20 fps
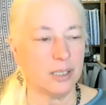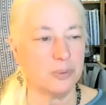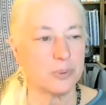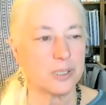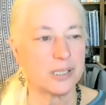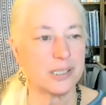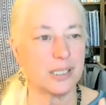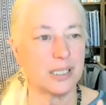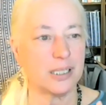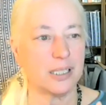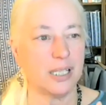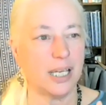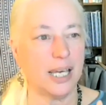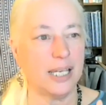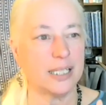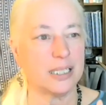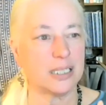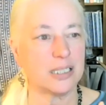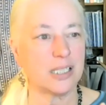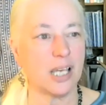it was
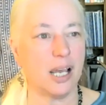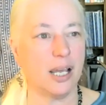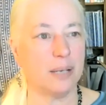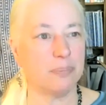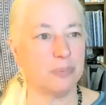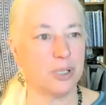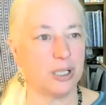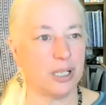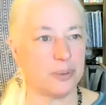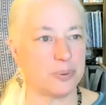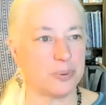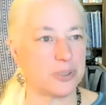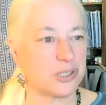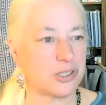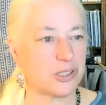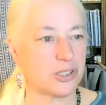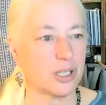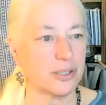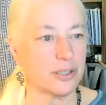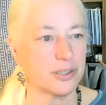at a time when I
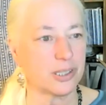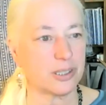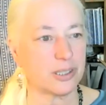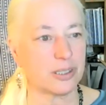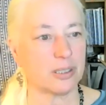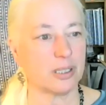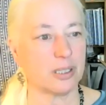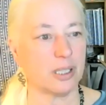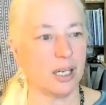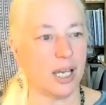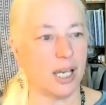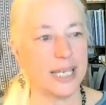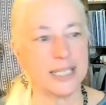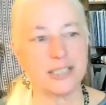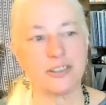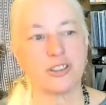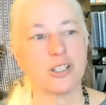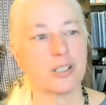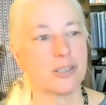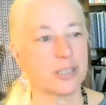
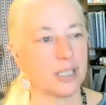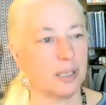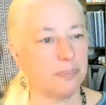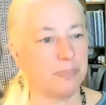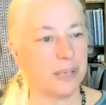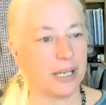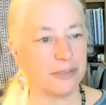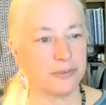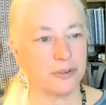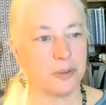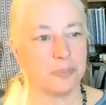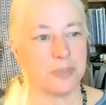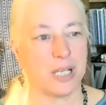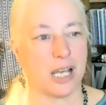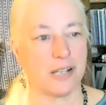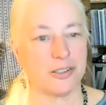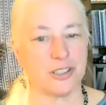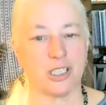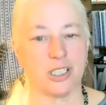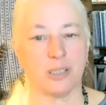had just come back from
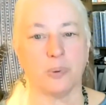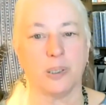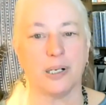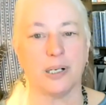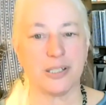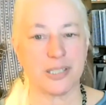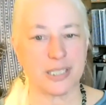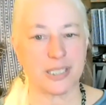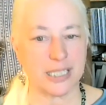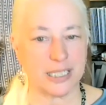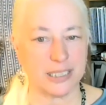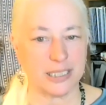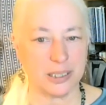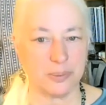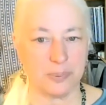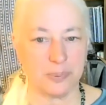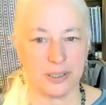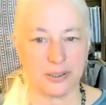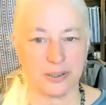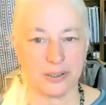Nanjing, where I
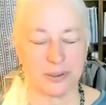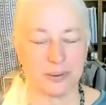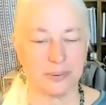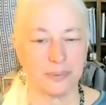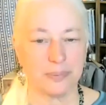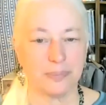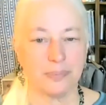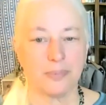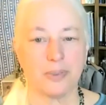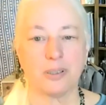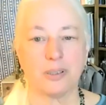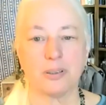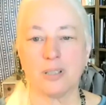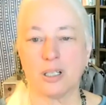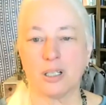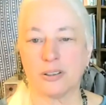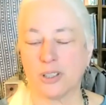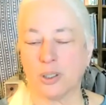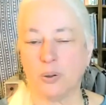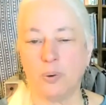studied with
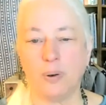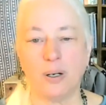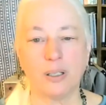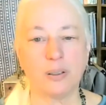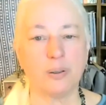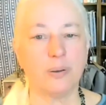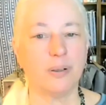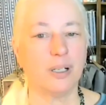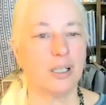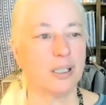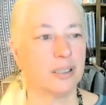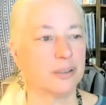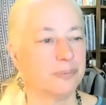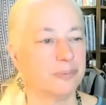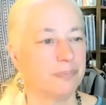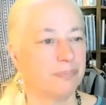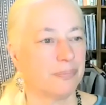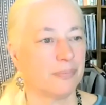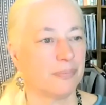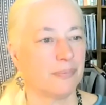Dr. Hong Hong.
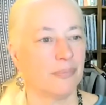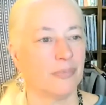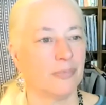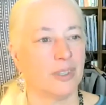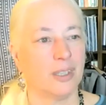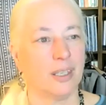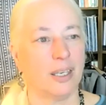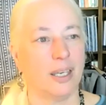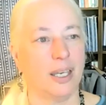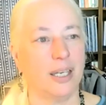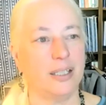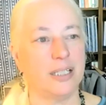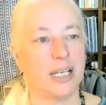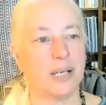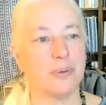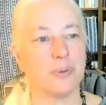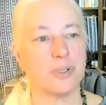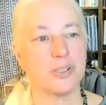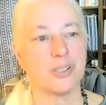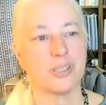And
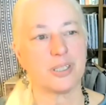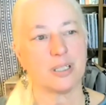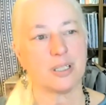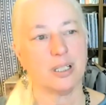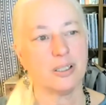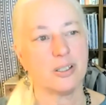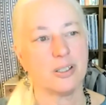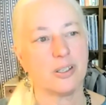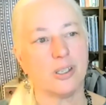I was,